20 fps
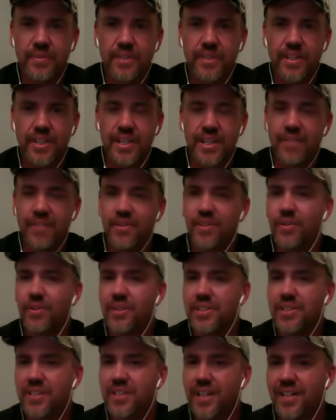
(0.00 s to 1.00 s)
even
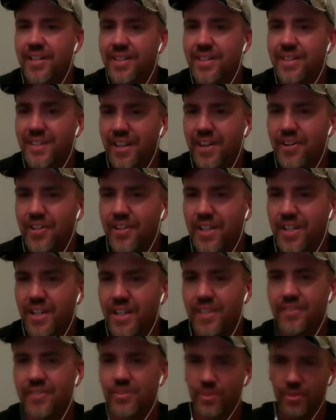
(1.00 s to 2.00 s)
though it's not there
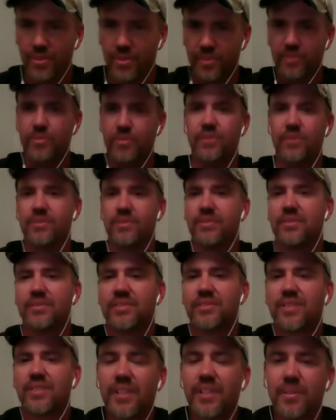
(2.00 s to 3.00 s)
yet, quote unquote.
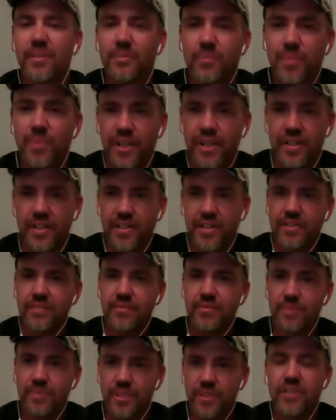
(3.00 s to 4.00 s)
But
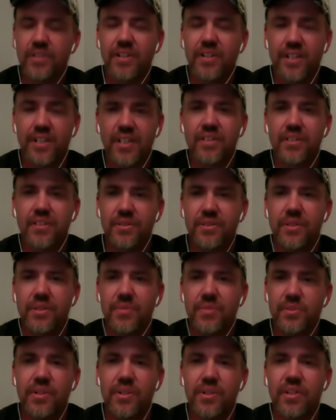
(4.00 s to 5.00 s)
when you're a kid, the
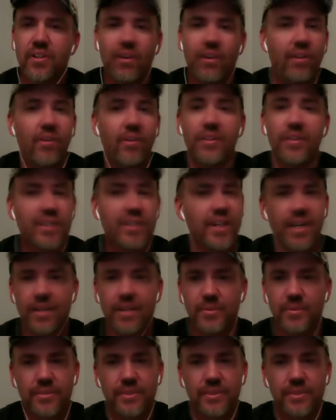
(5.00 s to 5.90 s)
dream's real all the time.